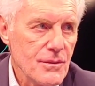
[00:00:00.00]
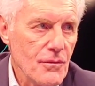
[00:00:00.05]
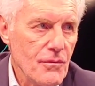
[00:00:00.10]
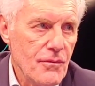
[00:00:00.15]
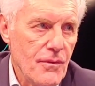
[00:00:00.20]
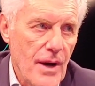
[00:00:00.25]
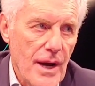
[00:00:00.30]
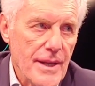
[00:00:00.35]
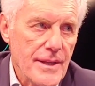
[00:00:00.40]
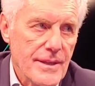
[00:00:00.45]

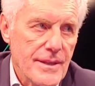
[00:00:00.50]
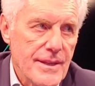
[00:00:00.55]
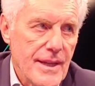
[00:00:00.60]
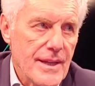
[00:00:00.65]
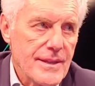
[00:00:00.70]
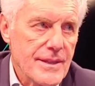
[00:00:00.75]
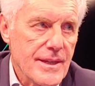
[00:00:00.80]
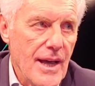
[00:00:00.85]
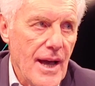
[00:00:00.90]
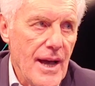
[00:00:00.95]
you find
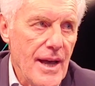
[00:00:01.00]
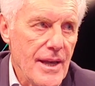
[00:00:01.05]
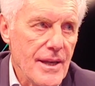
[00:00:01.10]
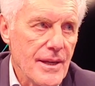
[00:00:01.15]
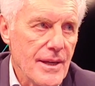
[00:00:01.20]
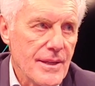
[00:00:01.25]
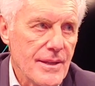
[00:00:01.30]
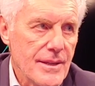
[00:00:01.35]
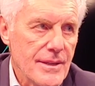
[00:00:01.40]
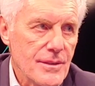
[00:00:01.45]
that guy
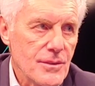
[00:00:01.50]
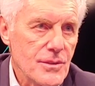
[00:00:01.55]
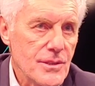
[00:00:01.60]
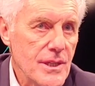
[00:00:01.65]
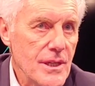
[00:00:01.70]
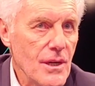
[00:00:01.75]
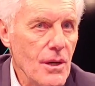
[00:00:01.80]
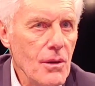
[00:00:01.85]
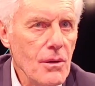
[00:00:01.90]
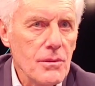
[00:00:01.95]
and you
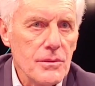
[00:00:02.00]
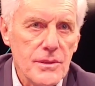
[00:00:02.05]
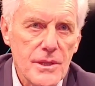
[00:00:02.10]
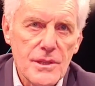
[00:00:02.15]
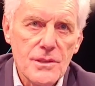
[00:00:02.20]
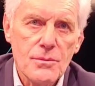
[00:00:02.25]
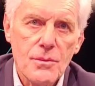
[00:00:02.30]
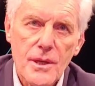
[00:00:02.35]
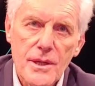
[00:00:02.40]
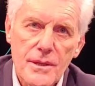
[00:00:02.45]
see, oh,
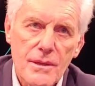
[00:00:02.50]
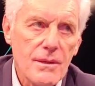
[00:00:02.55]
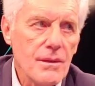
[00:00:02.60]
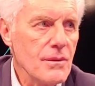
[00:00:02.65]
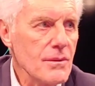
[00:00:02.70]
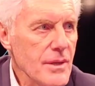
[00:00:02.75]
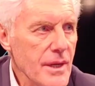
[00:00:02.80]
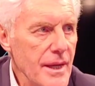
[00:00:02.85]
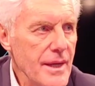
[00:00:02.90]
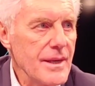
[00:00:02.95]
this one,
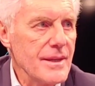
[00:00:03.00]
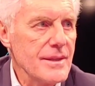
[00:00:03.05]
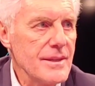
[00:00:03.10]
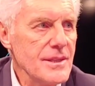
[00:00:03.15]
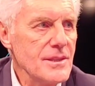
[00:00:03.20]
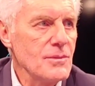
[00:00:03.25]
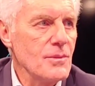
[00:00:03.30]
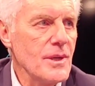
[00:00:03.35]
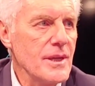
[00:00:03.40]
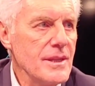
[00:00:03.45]
okay,
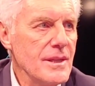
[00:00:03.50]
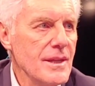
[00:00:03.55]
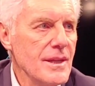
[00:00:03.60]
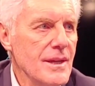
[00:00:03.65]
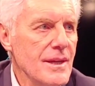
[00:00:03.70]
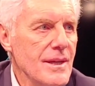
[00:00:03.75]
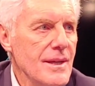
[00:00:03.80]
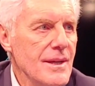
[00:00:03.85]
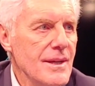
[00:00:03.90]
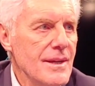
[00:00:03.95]
this one.
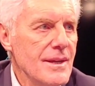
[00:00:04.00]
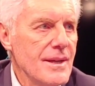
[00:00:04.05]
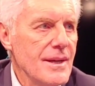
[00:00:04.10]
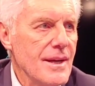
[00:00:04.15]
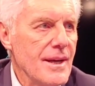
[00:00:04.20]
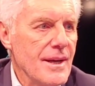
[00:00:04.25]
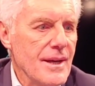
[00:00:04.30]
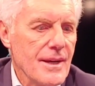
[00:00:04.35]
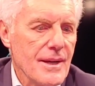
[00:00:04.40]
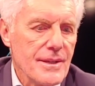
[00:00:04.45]

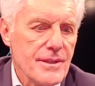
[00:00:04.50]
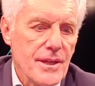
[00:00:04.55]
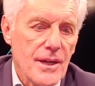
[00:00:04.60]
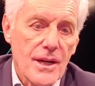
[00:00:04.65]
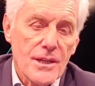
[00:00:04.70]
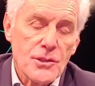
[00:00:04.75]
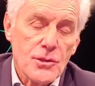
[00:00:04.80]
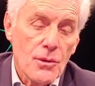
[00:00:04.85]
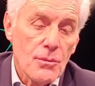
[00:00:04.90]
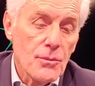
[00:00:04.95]
Uh,
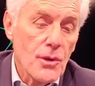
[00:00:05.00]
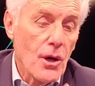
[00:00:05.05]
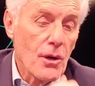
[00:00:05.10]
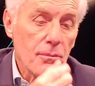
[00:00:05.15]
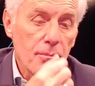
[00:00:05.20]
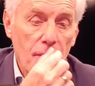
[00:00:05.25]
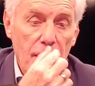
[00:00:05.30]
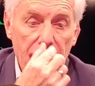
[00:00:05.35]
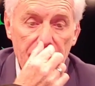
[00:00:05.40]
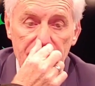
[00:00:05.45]
there are some
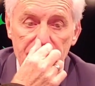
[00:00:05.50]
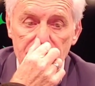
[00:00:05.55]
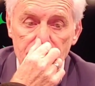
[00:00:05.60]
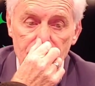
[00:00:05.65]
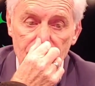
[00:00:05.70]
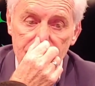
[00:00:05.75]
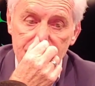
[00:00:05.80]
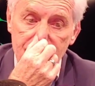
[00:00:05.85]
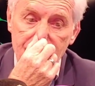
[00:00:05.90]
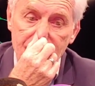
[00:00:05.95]
young players,
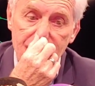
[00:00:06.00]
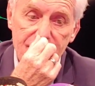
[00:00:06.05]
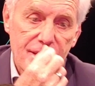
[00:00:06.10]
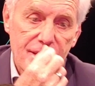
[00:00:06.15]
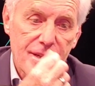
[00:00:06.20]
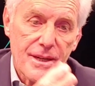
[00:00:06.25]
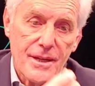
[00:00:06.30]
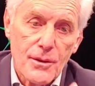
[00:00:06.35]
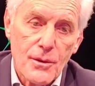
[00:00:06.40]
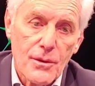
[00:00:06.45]
but
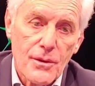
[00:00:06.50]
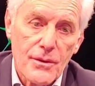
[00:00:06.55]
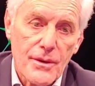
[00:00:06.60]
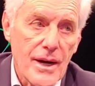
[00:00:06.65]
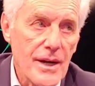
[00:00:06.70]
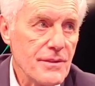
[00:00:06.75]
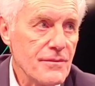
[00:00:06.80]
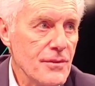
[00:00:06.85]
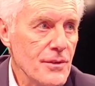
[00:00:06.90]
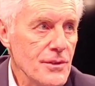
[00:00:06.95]
they are all
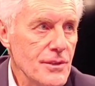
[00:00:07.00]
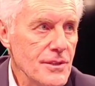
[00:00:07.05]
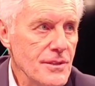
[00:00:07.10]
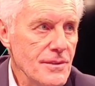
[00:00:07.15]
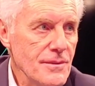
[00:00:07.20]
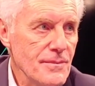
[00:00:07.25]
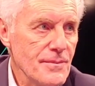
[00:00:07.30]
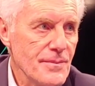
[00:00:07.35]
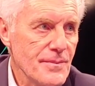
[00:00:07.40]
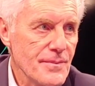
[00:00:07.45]

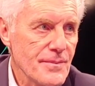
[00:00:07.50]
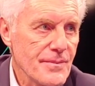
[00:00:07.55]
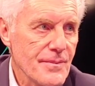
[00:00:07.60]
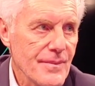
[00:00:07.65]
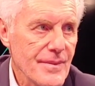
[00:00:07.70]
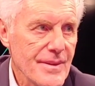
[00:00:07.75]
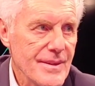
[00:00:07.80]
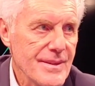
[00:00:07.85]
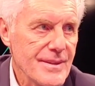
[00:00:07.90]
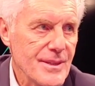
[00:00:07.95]
right-footed.
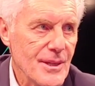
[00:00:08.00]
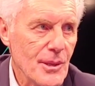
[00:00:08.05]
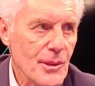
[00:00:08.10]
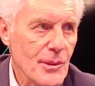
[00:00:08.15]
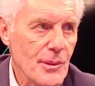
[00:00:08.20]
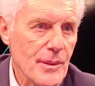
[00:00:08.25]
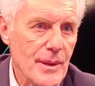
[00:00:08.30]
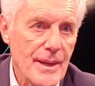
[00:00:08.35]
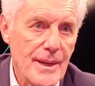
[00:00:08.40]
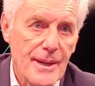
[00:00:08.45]

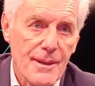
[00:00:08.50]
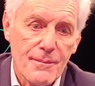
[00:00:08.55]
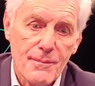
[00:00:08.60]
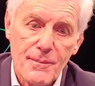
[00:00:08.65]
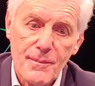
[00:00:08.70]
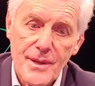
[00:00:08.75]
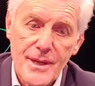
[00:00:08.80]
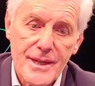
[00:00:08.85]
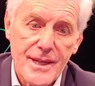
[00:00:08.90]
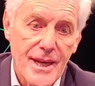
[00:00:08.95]
So
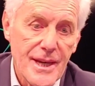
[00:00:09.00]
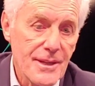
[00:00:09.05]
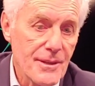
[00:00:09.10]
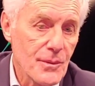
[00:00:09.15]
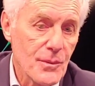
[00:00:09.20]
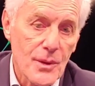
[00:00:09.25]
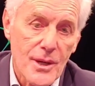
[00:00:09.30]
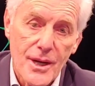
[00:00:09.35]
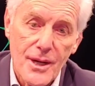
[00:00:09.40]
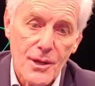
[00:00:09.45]
um,
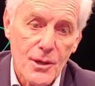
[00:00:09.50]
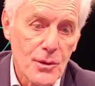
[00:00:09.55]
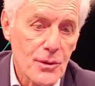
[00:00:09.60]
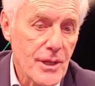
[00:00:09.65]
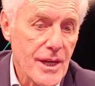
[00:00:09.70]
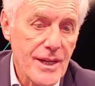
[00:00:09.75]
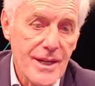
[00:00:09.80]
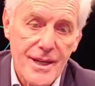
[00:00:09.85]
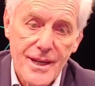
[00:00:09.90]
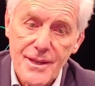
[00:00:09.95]
again, we are
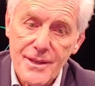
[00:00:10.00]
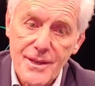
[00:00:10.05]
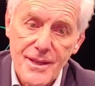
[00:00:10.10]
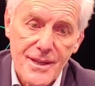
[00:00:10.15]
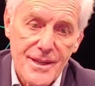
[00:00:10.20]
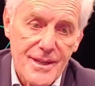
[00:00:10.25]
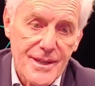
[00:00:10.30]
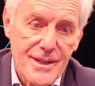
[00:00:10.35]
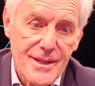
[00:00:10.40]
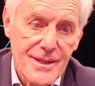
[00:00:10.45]
looking
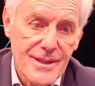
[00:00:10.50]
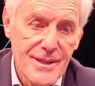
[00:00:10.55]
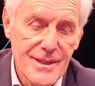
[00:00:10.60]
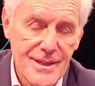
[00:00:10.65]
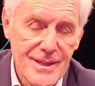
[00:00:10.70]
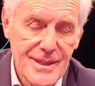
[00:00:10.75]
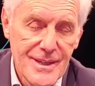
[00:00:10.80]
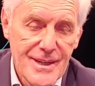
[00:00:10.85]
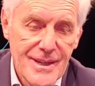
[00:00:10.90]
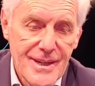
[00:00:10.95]
and uh,
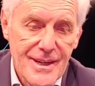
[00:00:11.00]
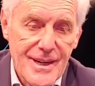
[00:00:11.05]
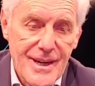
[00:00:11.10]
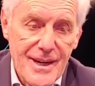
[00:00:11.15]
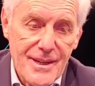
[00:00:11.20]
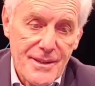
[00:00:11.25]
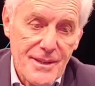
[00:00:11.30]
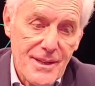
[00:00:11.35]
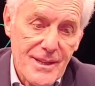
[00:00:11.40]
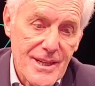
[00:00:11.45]

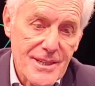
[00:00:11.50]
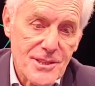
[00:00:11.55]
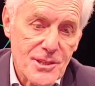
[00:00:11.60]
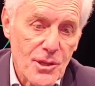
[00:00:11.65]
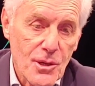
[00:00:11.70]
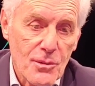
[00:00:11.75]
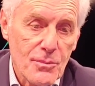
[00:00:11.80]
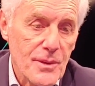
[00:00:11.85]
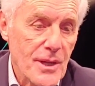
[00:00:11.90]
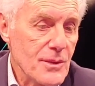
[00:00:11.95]
and
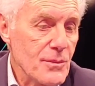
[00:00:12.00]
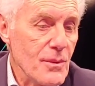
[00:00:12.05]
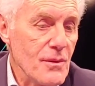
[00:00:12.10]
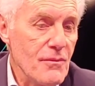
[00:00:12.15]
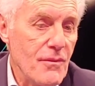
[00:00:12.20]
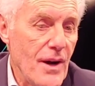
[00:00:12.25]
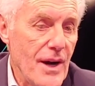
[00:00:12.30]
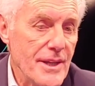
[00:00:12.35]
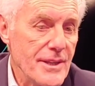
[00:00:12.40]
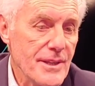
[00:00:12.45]
let's hope that
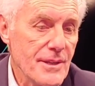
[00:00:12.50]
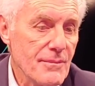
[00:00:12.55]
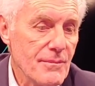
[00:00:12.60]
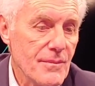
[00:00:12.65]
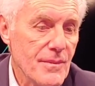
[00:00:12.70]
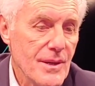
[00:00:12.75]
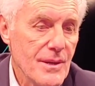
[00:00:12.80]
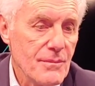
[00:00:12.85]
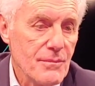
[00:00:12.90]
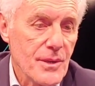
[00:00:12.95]
we find
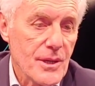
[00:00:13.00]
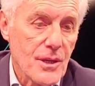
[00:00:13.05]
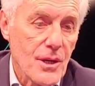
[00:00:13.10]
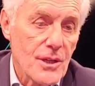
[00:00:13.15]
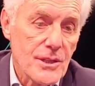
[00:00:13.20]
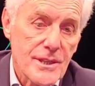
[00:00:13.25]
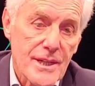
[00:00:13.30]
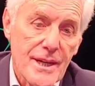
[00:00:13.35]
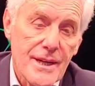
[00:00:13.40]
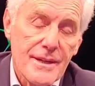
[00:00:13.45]
them
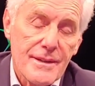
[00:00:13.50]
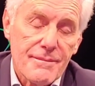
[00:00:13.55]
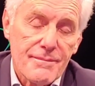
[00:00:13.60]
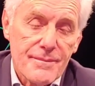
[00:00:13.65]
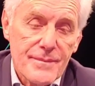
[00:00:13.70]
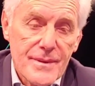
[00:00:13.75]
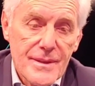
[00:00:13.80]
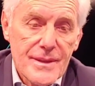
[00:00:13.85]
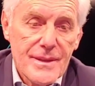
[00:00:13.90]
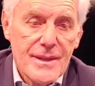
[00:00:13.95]
because yeah,
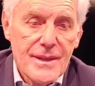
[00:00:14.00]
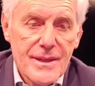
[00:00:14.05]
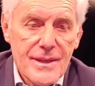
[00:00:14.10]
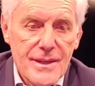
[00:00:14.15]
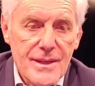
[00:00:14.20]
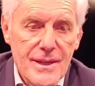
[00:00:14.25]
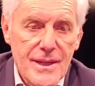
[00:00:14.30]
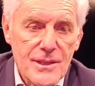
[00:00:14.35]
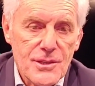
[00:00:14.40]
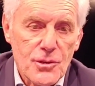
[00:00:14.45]

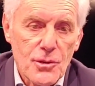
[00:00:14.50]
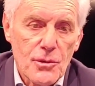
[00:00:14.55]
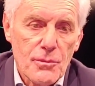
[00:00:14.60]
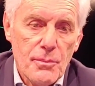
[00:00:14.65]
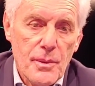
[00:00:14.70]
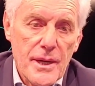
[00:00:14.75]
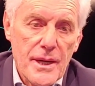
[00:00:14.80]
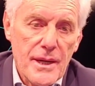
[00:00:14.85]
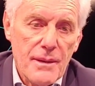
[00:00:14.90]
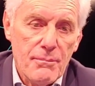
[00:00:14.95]
it
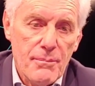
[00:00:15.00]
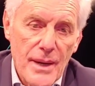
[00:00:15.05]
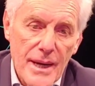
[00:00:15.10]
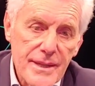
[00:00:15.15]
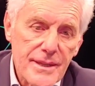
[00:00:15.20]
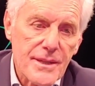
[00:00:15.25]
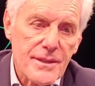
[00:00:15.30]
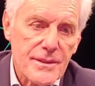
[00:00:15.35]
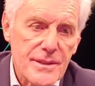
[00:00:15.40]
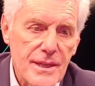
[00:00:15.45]
should be
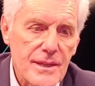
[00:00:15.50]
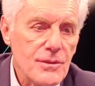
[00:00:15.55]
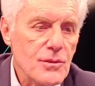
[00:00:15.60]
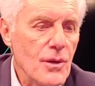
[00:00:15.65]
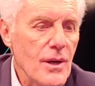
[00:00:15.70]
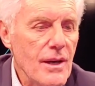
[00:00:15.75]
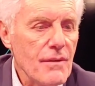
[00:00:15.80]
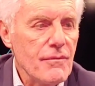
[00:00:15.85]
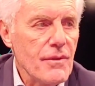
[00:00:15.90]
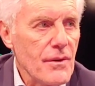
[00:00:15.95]
better
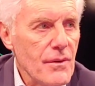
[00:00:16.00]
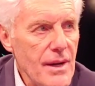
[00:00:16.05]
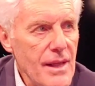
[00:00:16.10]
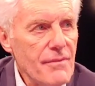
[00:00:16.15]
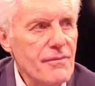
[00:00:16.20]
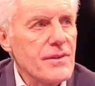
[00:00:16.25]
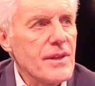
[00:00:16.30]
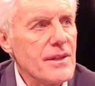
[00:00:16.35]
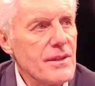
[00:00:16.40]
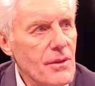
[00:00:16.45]
that to have a
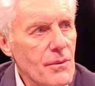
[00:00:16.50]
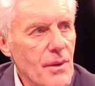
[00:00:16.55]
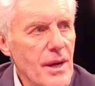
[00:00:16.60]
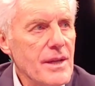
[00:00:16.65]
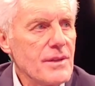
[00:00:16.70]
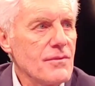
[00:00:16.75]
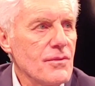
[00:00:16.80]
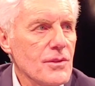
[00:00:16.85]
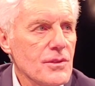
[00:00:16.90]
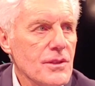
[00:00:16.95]
left and a
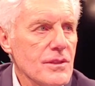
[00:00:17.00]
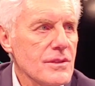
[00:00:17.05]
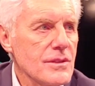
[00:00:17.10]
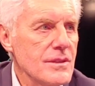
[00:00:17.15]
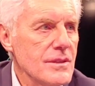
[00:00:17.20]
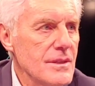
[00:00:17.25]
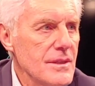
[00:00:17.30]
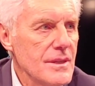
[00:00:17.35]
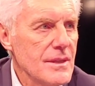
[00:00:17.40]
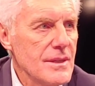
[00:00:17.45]
right-footed
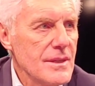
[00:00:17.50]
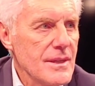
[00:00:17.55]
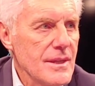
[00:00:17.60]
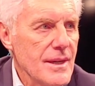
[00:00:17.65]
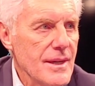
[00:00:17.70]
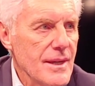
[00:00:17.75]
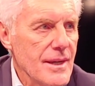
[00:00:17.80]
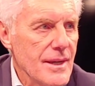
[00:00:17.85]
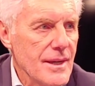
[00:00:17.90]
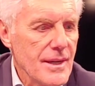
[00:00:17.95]

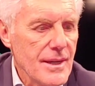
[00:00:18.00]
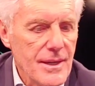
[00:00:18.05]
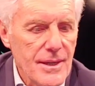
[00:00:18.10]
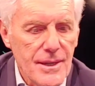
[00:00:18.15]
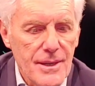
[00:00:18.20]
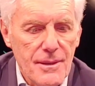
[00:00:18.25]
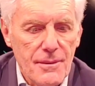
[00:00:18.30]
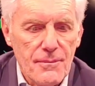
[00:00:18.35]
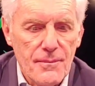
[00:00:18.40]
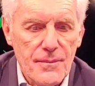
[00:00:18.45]

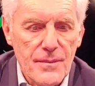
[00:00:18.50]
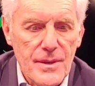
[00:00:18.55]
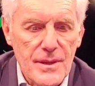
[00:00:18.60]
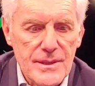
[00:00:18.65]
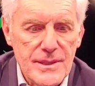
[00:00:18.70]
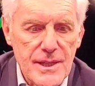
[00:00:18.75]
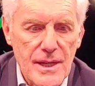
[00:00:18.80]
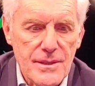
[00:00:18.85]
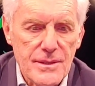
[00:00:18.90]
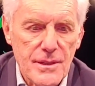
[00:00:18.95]

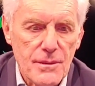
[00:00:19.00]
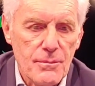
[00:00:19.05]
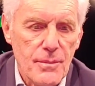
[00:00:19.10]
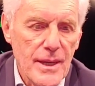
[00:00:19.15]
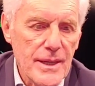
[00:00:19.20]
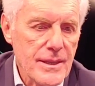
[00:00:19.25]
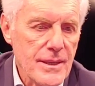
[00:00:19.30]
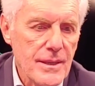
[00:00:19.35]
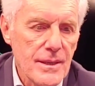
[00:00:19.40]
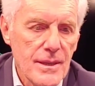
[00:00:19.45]
um, center
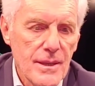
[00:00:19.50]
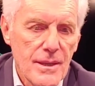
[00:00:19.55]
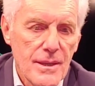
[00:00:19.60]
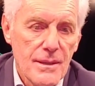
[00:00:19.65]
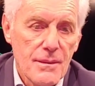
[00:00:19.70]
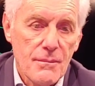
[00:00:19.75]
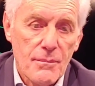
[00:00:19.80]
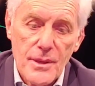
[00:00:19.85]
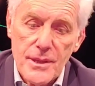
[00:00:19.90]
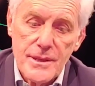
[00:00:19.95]
back.
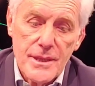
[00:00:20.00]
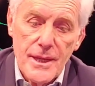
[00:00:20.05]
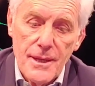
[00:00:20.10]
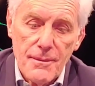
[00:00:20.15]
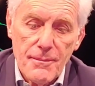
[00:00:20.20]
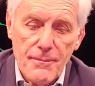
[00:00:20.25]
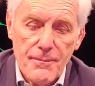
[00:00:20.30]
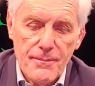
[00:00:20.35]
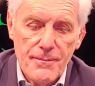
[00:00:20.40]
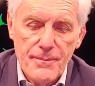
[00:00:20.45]
But
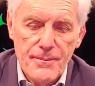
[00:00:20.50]
yeah,